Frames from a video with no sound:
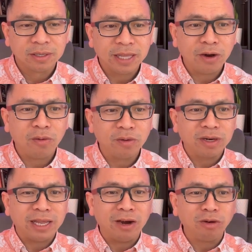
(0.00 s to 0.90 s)
They
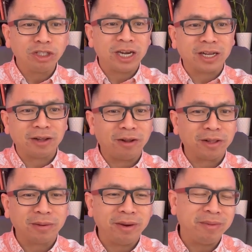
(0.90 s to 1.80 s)
don't check
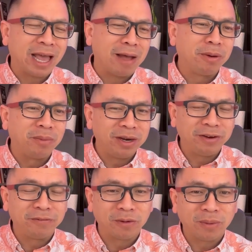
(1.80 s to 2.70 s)
all 3. Capital One
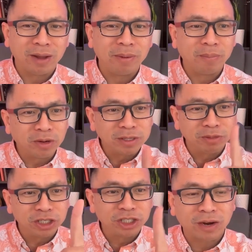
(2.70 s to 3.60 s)
did for a while, but most of
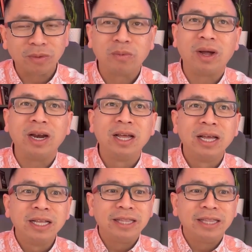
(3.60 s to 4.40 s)
them just check with one.